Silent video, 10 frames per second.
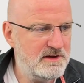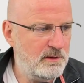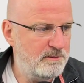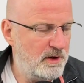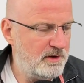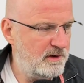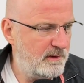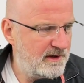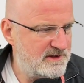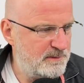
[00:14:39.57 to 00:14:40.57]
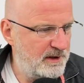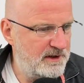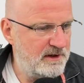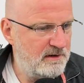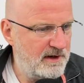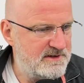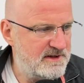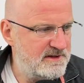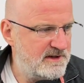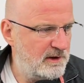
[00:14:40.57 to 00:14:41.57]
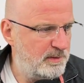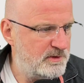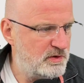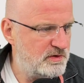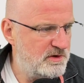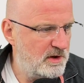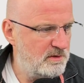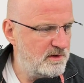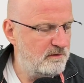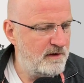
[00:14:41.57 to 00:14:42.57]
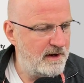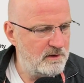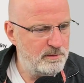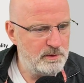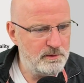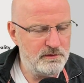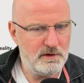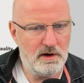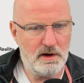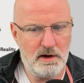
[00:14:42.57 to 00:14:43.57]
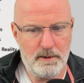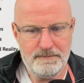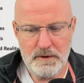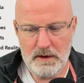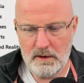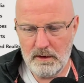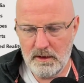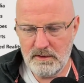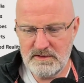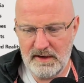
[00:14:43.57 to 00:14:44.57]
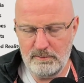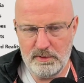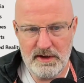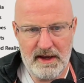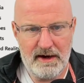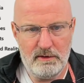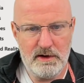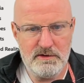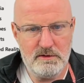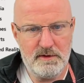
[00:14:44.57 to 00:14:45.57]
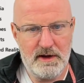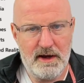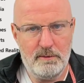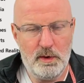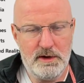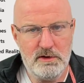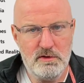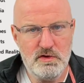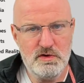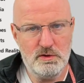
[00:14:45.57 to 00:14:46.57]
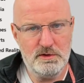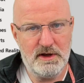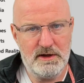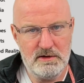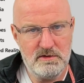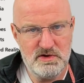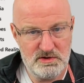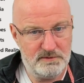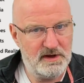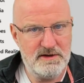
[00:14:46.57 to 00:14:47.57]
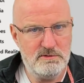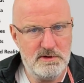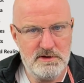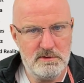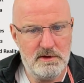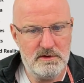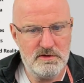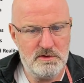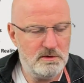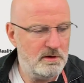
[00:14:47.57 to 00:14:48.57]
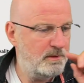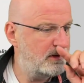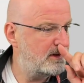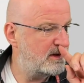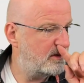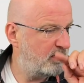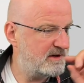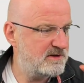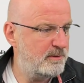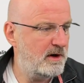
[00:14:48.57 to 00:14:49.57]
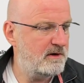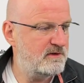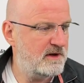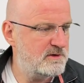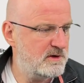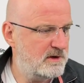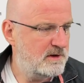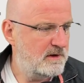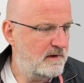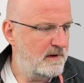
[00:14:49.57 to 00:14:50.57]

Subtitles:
so I'm not going to explain in great detail, but just know that variables are temporary areas of the app where you can store data, you can shove data into and store them, and then you can pass them around, etc.